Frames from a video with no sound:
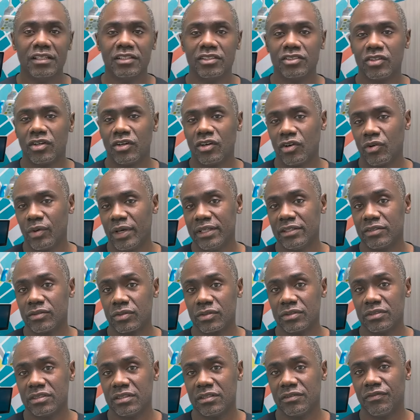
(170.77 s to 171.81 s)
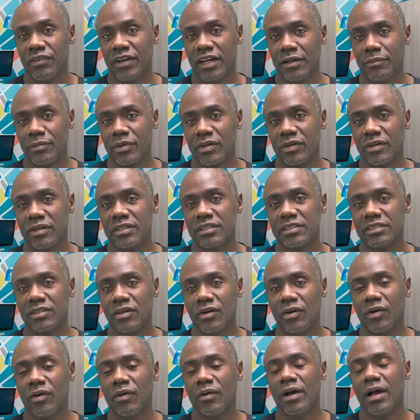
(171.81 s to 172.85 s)
These are great sources of fiber,
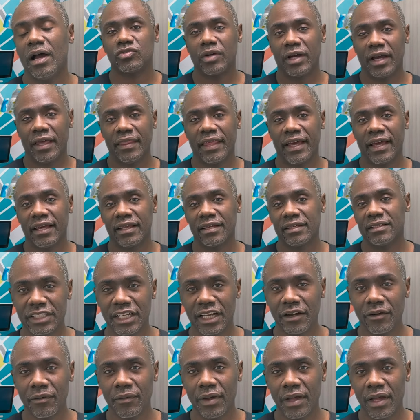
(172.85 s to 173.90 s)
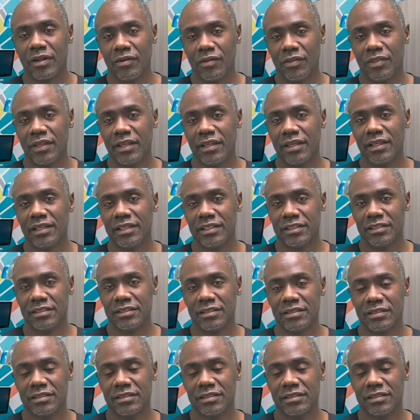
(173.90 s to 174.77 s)
so try that. Now, another thing is